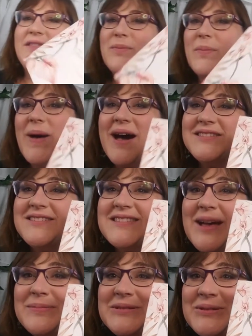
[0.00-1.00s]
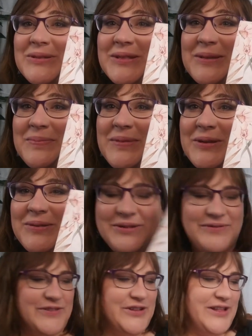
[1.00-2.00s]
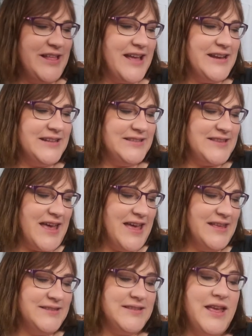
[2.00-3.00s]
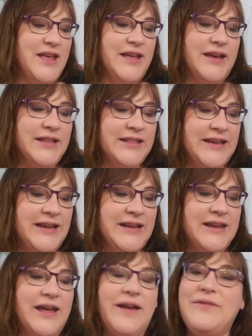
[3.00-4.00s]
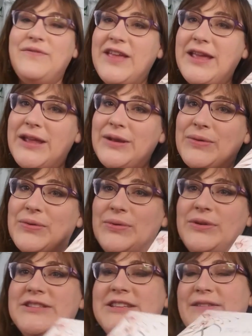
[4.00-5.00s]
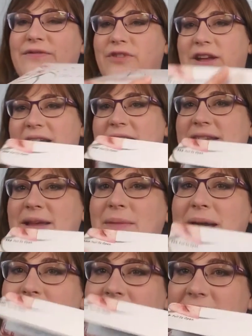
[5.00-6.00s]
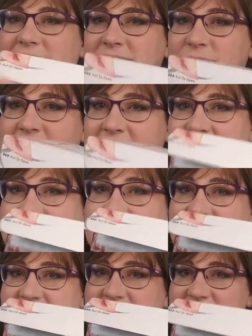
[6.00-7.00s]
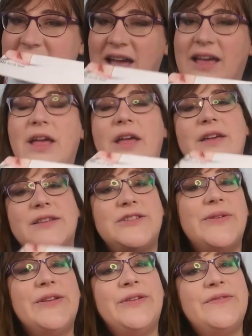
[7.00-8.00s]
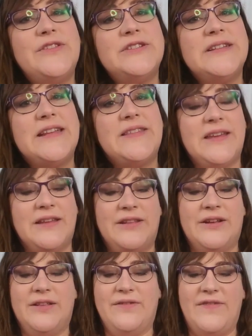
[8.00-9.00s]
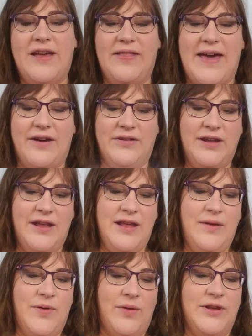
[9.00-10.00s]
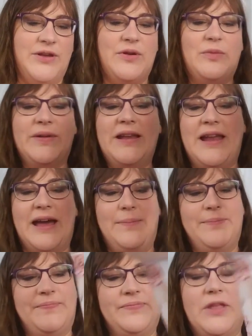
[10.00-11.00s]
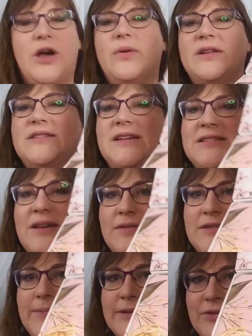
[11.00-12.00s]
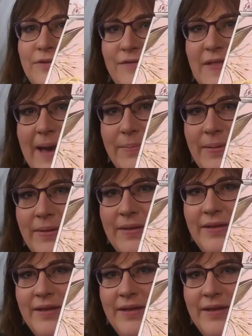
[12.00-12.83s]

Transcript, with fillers: the box is absolutely beautiful and it says clean, vegan, cruelty free. Now my box didn't stay stuck, so I don't know if there's anything in there that fell out, but when you open it up, oh, it does have a special flap.